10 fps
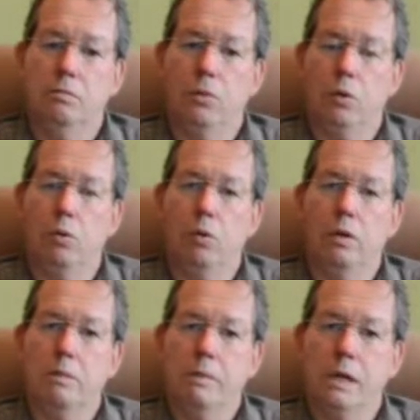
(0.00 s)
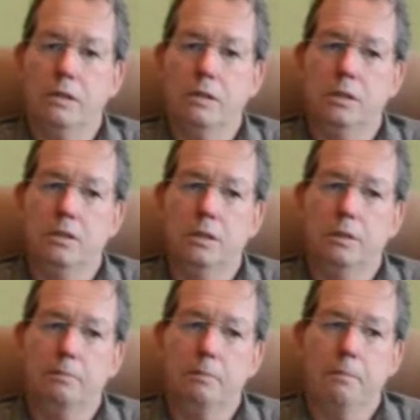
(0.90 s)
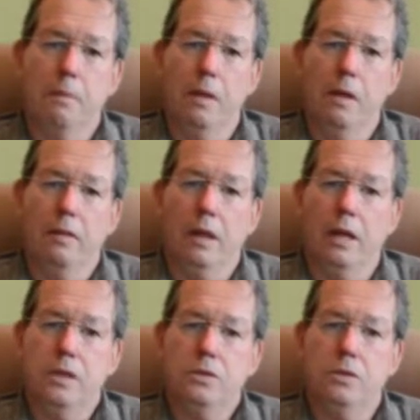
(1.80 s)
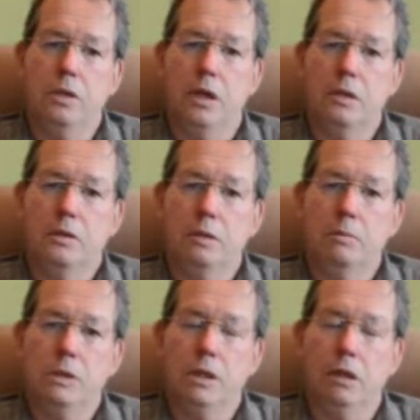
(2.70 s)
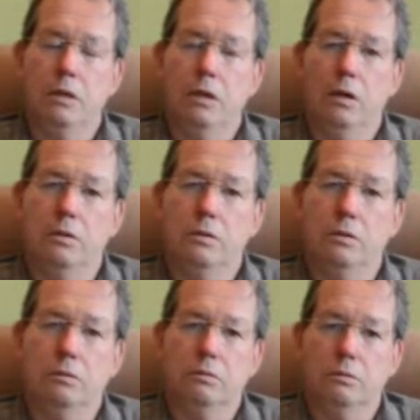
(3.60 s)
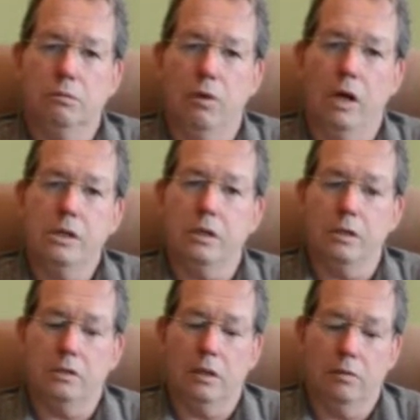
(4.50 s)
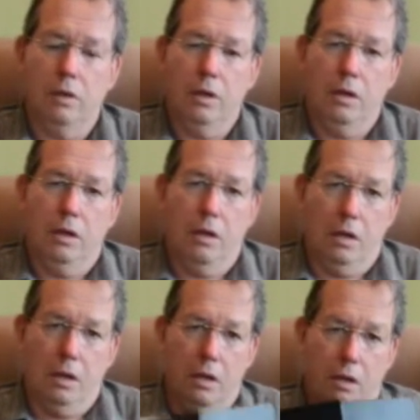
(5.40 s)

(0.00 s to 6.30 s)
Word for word: quarterly magazine. So the last two days I've been taking notes and writing. So uh,